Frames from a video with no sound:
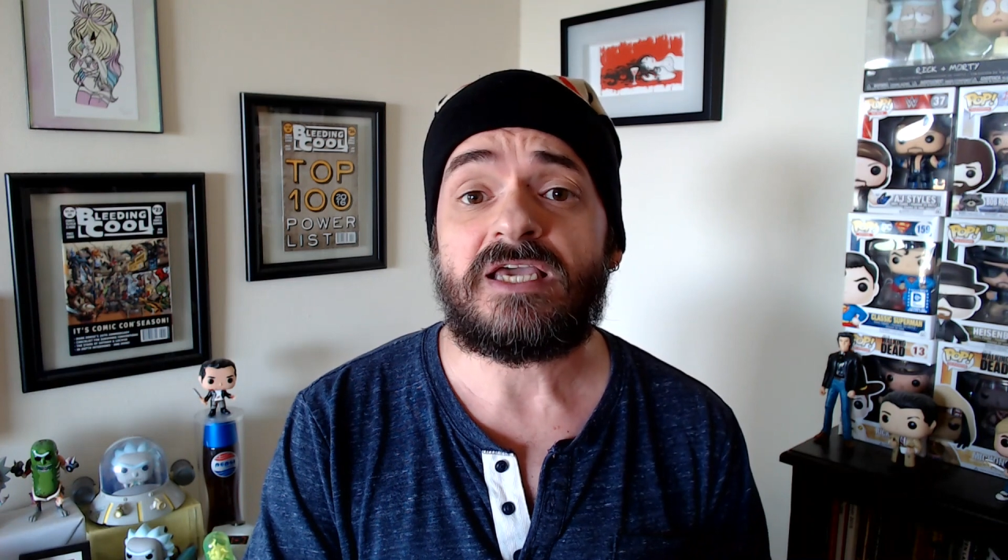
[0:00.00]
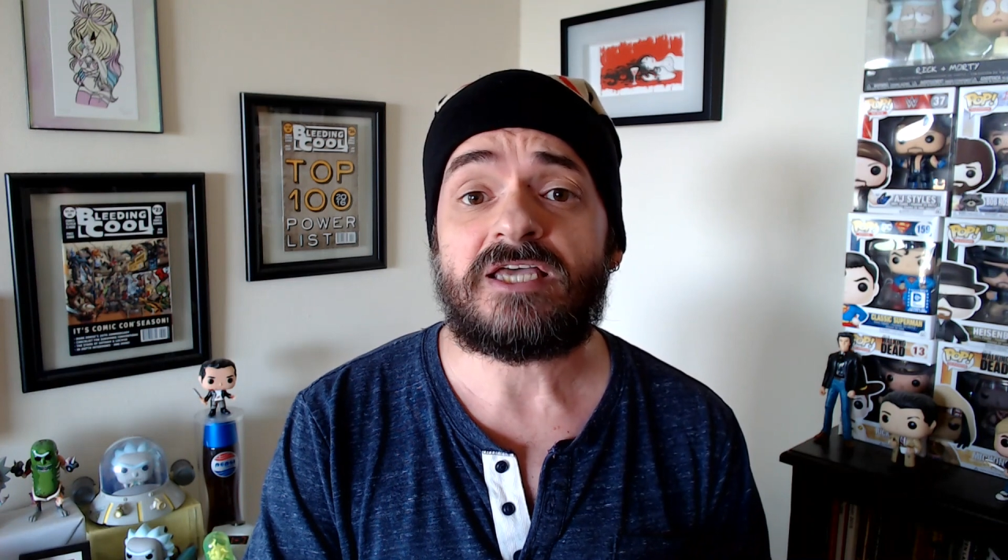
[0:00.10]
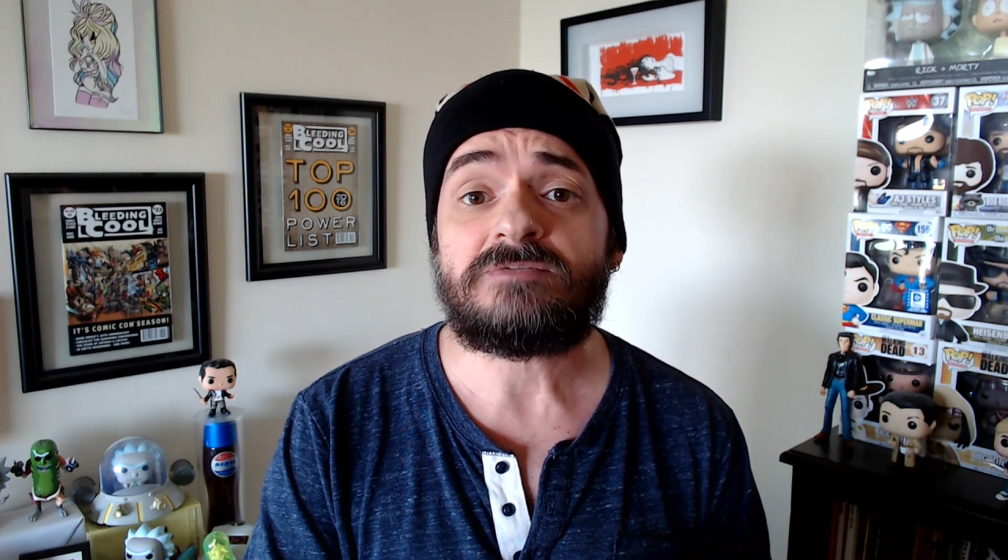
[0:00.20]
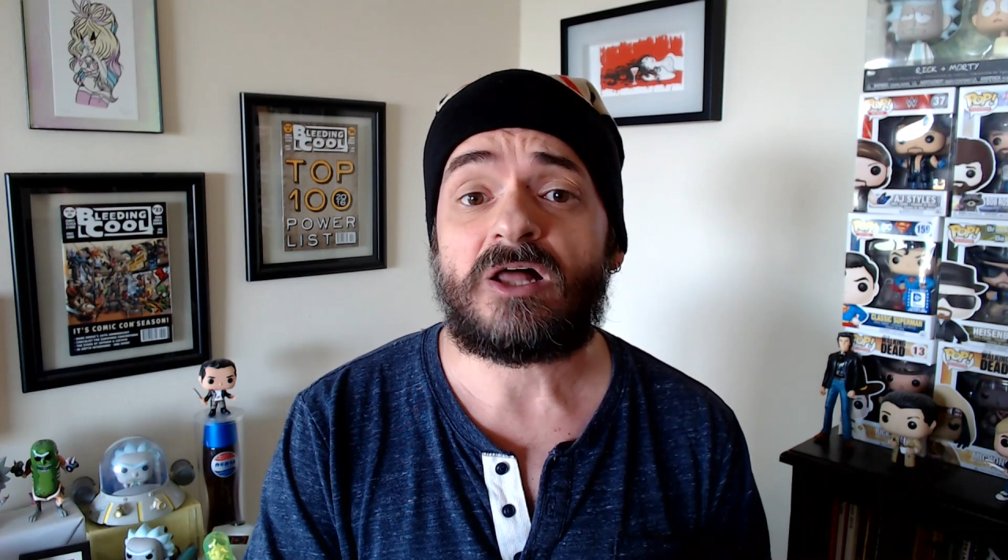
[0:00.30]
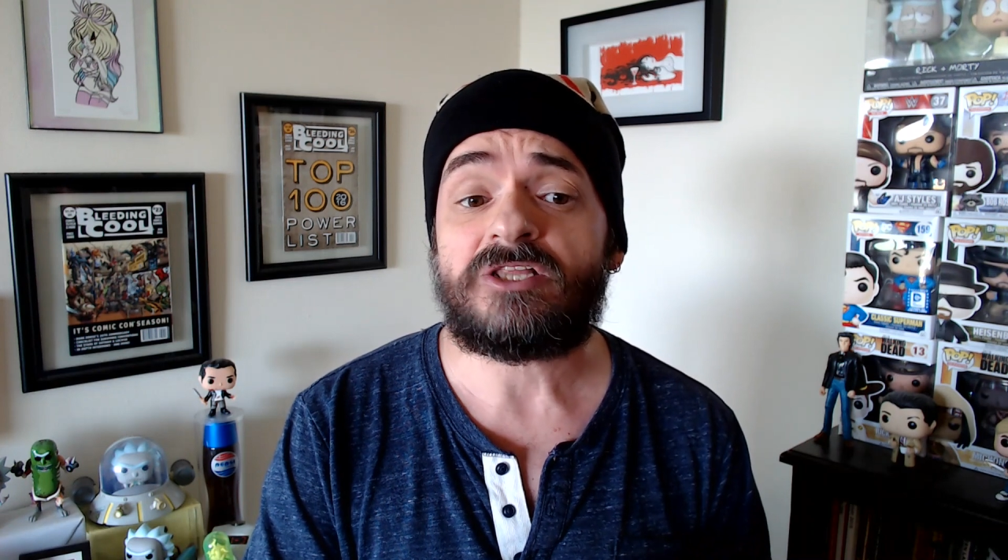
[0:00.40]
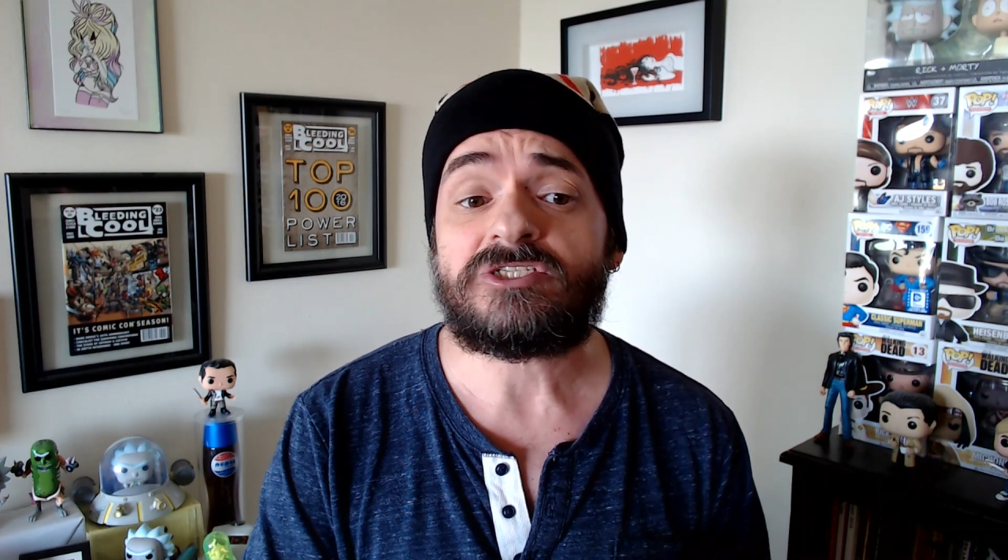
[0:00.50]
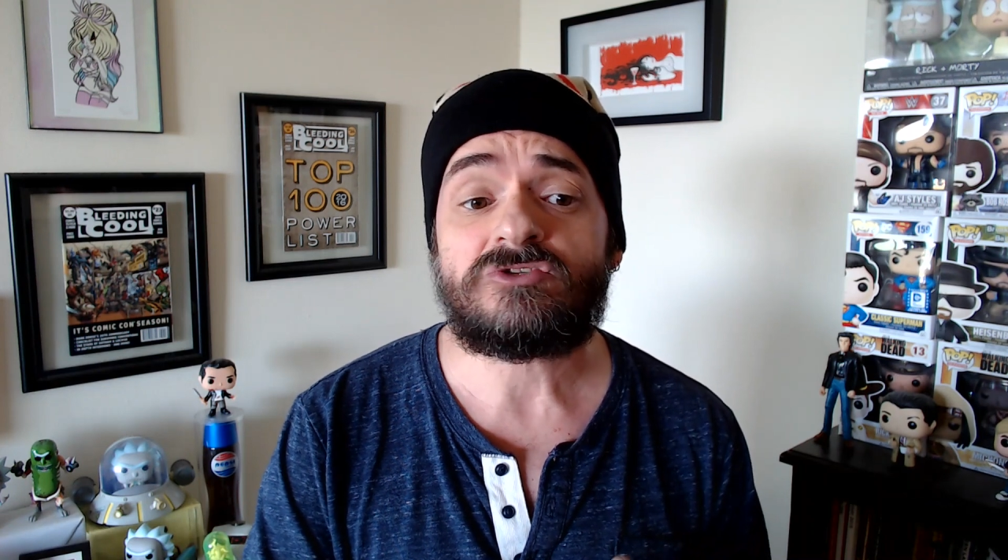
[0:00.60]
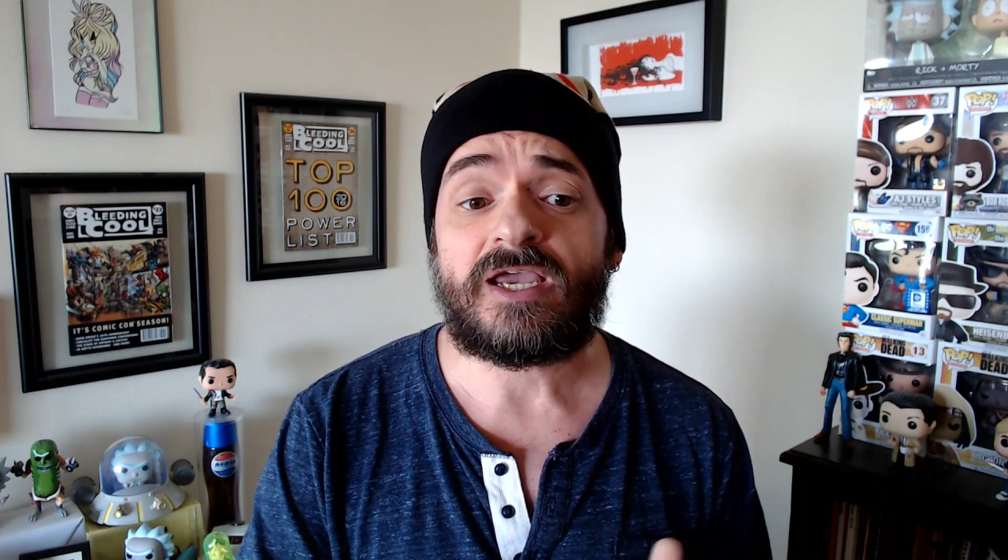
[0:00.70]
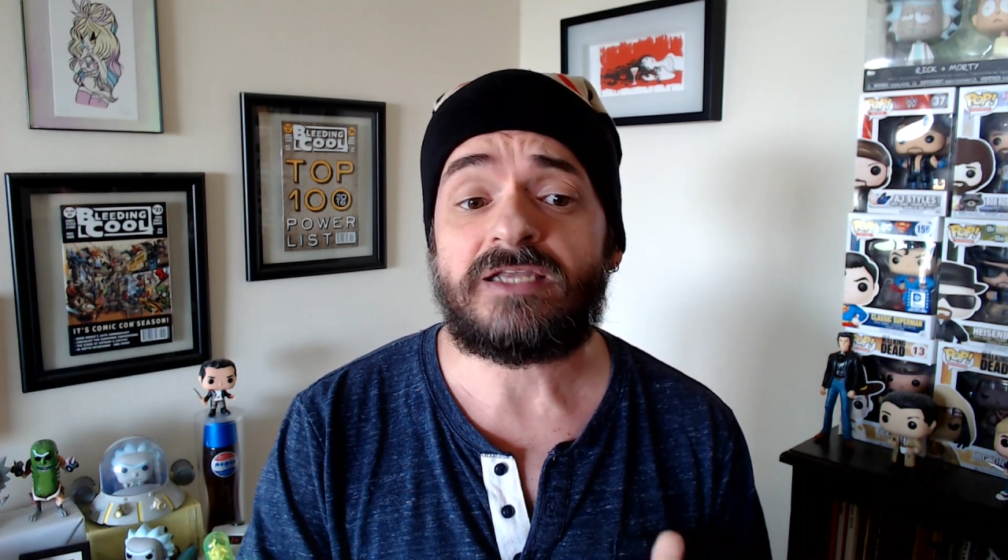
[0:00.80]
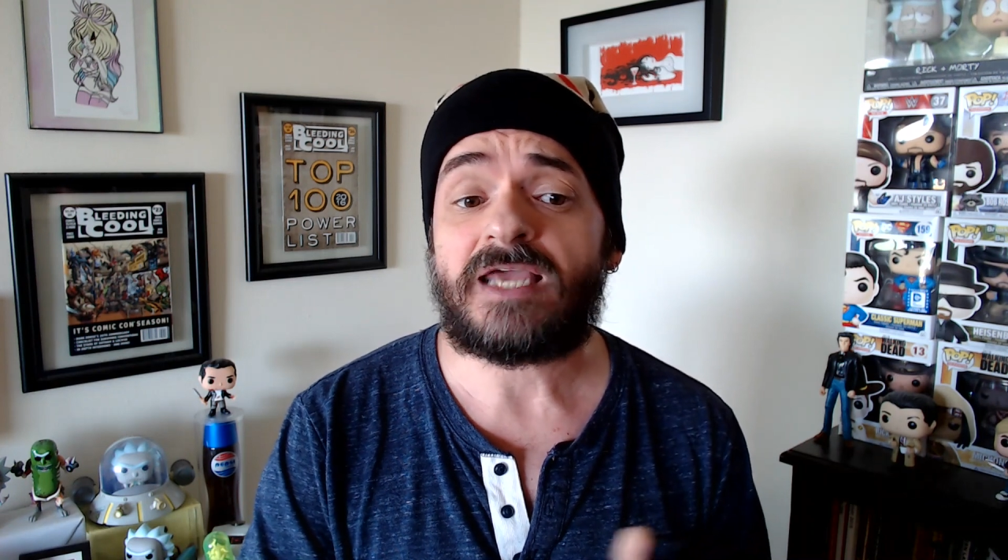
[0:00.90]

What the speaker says: as Molly Strand,